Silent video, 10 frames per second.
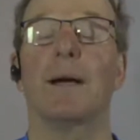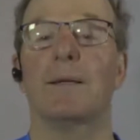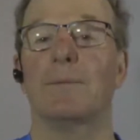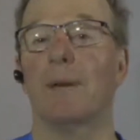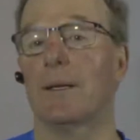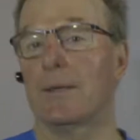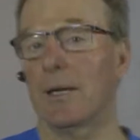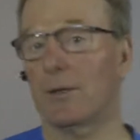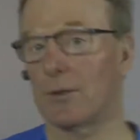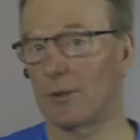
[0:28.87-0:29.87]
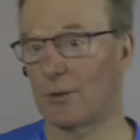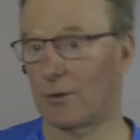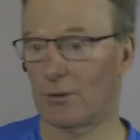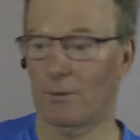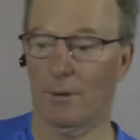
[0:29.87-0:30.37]
My
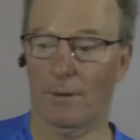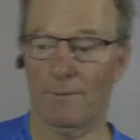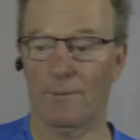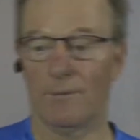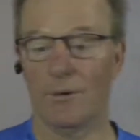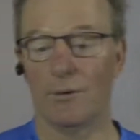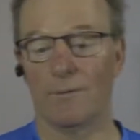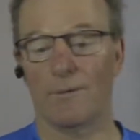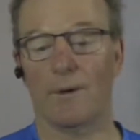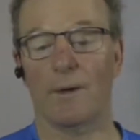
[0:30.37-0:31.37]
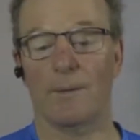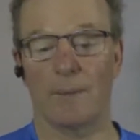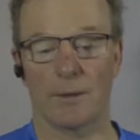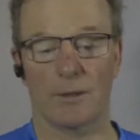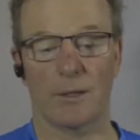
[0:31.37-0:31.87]
teachers knew very
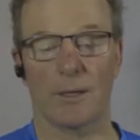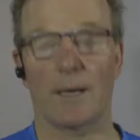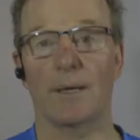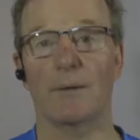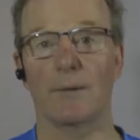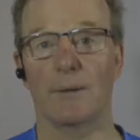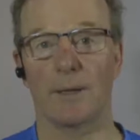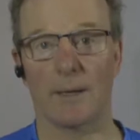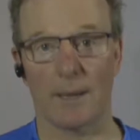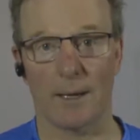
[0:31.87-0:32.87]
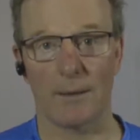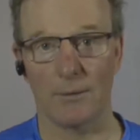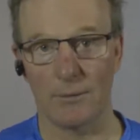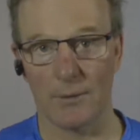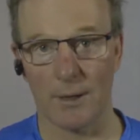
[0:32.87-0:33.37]
much that I
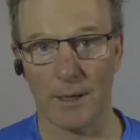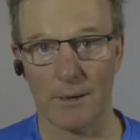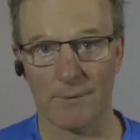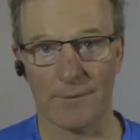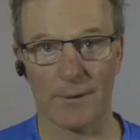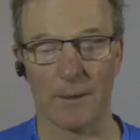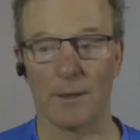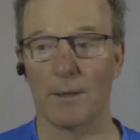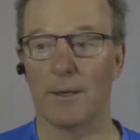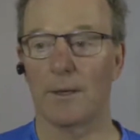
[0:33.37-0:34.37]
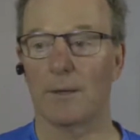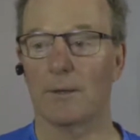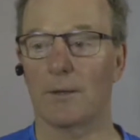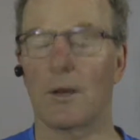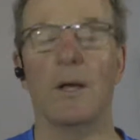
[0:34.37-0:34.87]
knew the air fiddle.
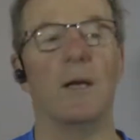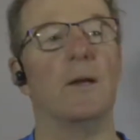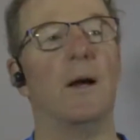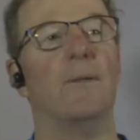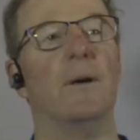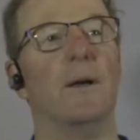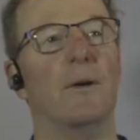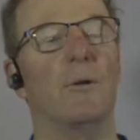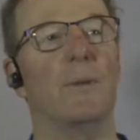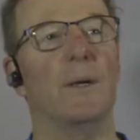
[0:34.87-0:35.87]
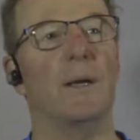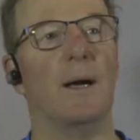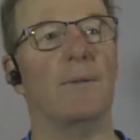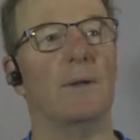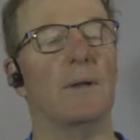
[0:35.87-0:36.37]
So I've got an opening.
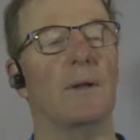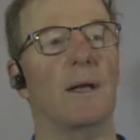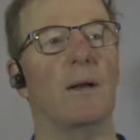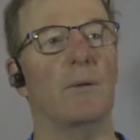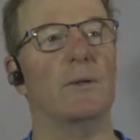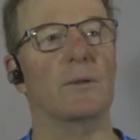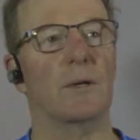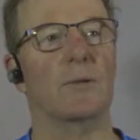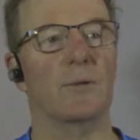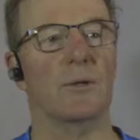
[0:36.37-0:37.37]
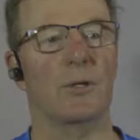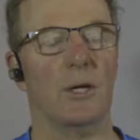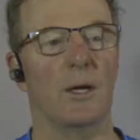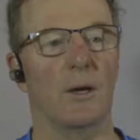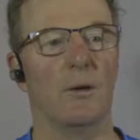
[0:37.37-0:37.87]
It always starts with the
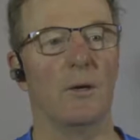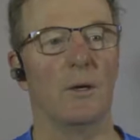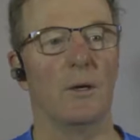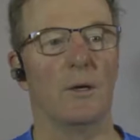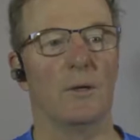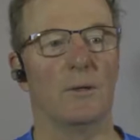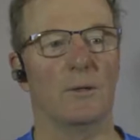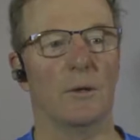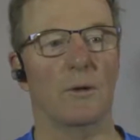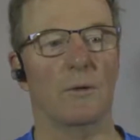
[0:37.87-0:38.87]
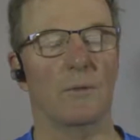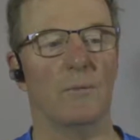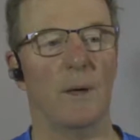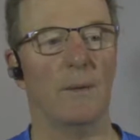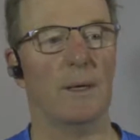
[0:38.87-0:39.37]
cello. So
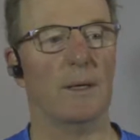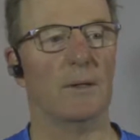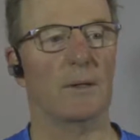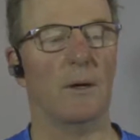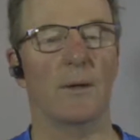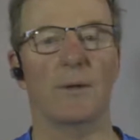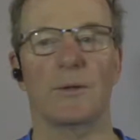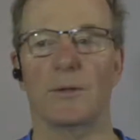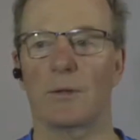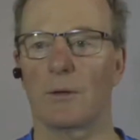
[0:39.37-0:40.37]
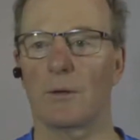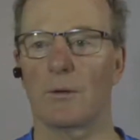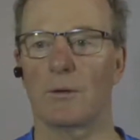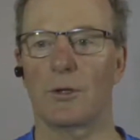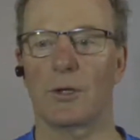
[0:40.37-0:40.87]
maybe we could call this
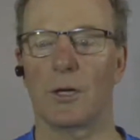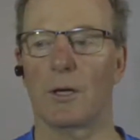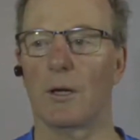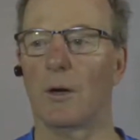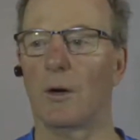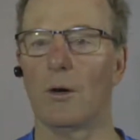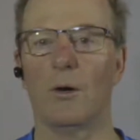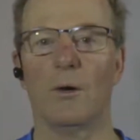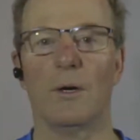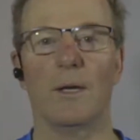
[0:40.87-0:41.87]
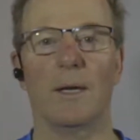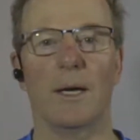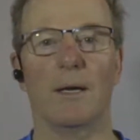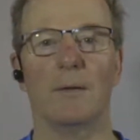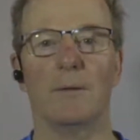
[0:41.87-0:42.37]
show "Cello
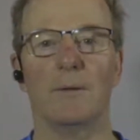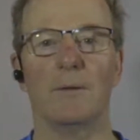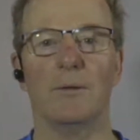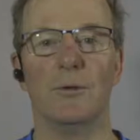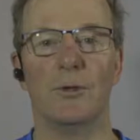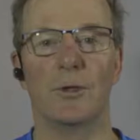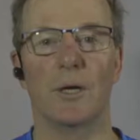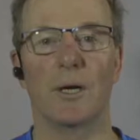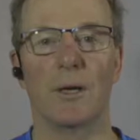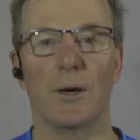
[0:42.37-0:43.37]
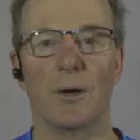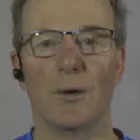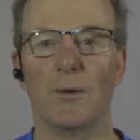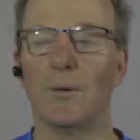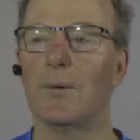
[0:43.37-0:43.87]
Again,
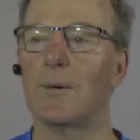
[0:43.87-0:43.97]
Cello."